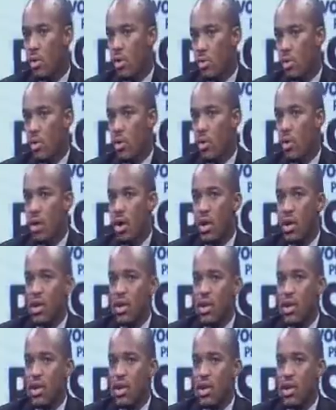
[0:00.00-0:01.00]
Look,
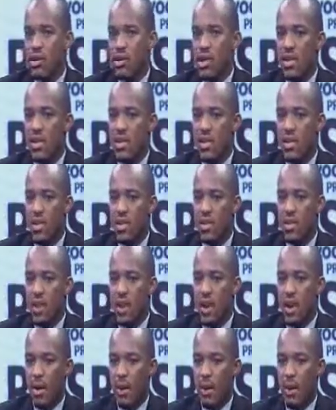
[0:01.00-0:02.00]
in the sense that,
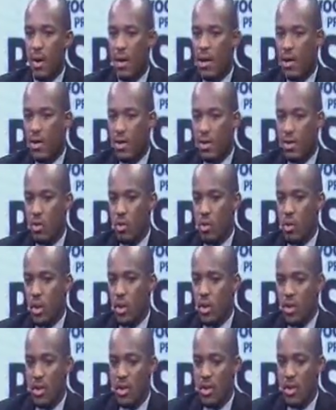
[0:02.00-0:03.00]

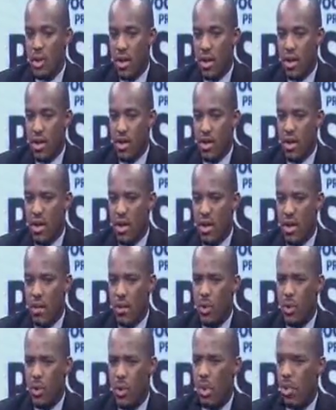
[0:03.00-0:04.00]
I think a
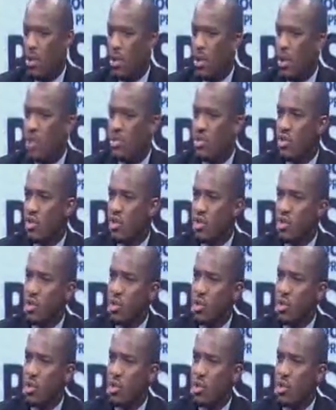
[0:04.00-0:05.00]
week ago, National Treasury
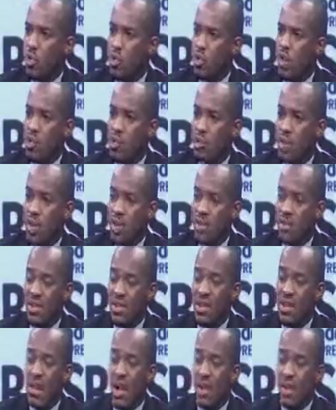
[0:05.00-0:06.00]
was talking to the
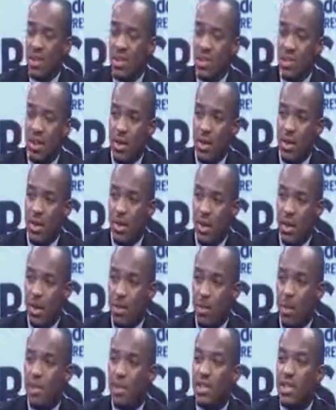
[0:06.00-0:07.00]
extent how much they
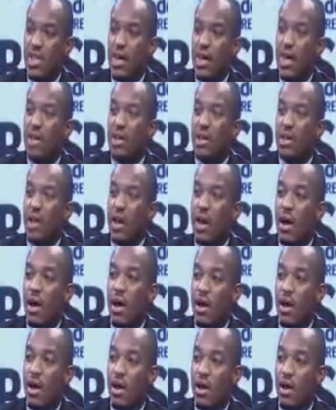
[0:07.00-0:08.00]
limit their
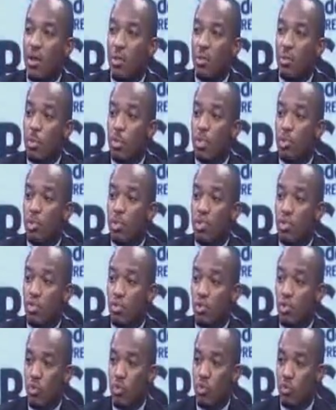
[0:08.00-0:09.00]
exposure
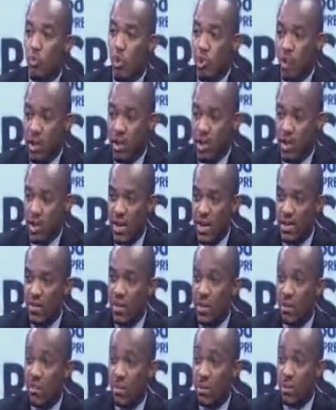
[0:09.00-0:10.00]
to foreign debt
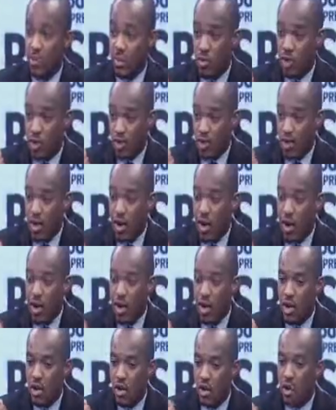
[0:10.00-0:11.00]
in terms of
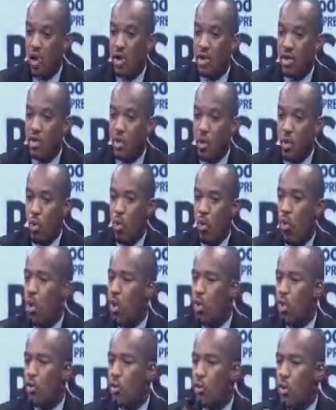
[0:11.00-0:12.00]
dollar or
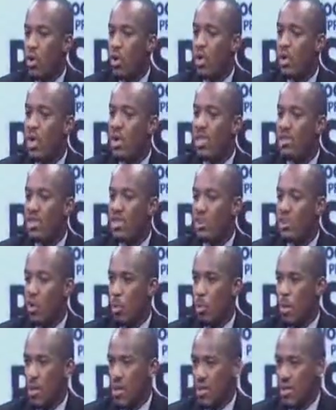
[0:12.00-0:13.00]
foreign currency
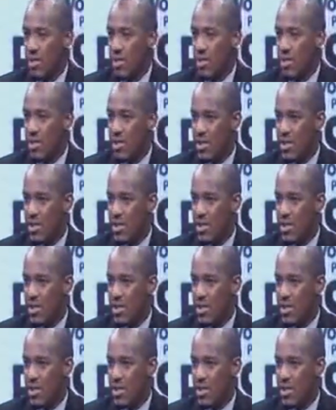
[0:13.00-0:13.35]
denominated debt,